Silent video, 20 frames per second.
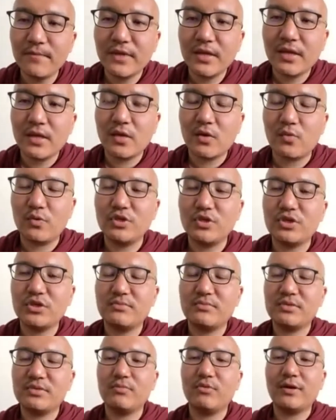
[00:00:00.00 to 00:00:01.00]
which
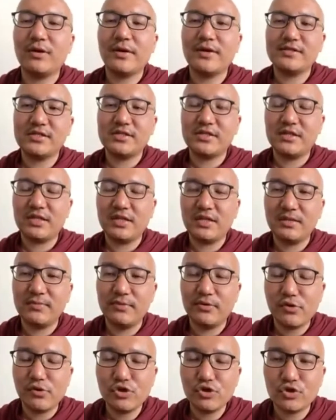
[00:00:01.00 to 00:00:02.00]
symbolizes
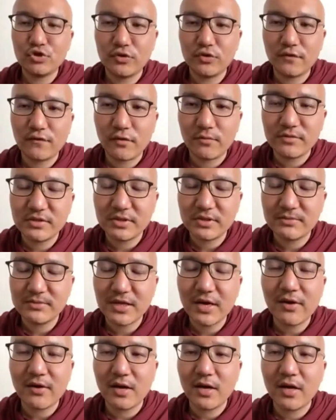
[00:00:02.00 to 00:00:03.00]
liberation from
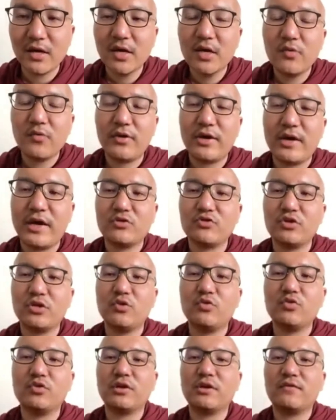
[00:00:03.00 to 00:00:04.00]
samsara. We're actually
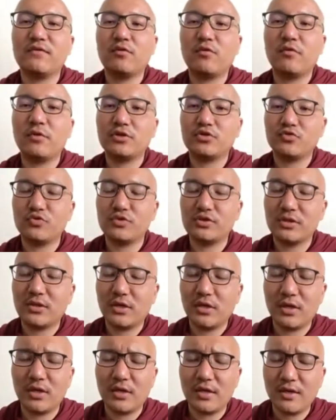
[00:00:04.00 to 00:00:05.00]
looking forward to
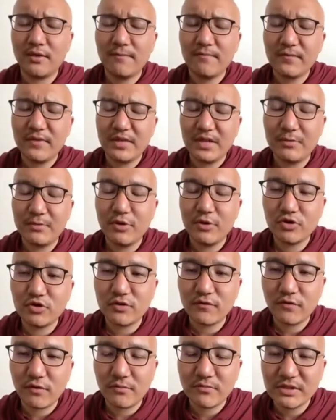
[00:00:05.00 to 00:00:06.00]
uh, liberation
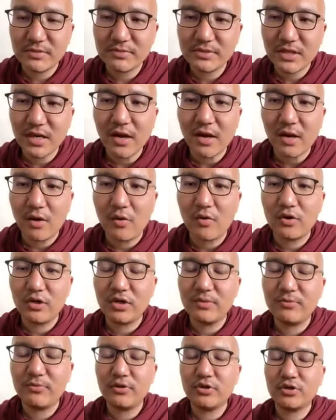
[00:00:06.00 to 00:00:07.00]
from samsara or
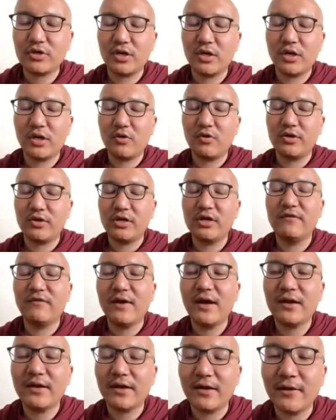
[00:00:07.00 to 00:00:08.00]
liberation uh, or
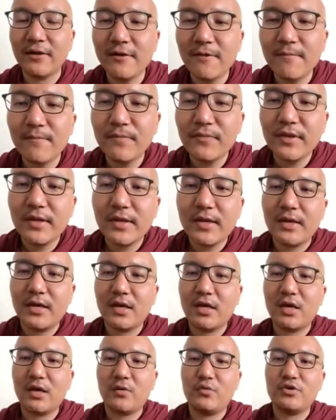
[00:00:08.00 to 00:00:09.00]
nirvana,
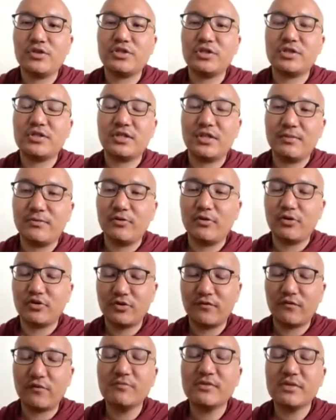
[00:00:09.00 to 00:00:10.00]
uh, which is the
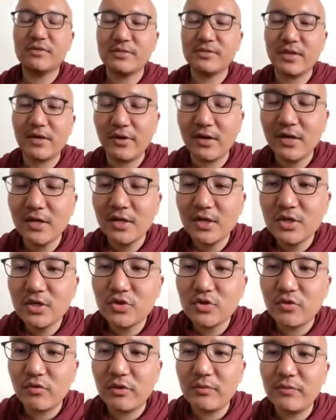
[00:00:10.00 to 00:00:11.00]
liberation from samsara.
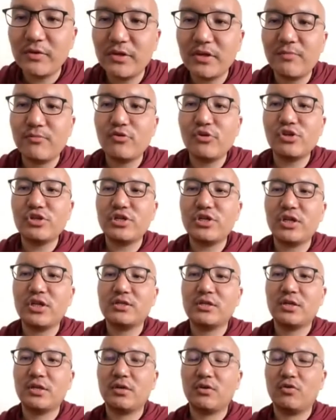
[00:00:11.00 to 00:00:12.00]
So when we
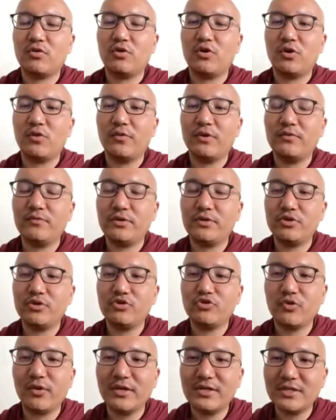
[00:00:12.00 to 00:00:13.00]
appreciate or when we
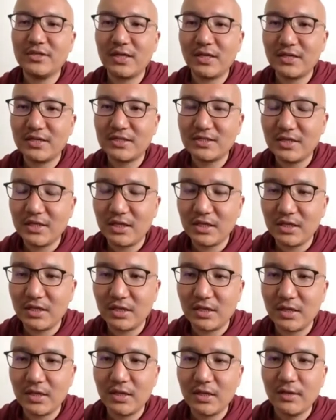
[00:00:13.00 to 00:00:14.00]
rejoice in seeing
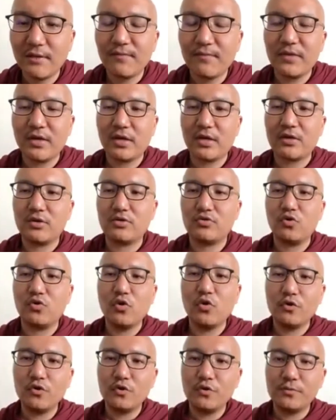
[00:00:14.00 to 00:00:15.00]
the uh,
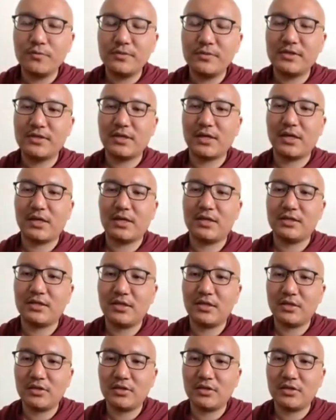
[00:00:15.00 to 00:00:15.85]
robes and the,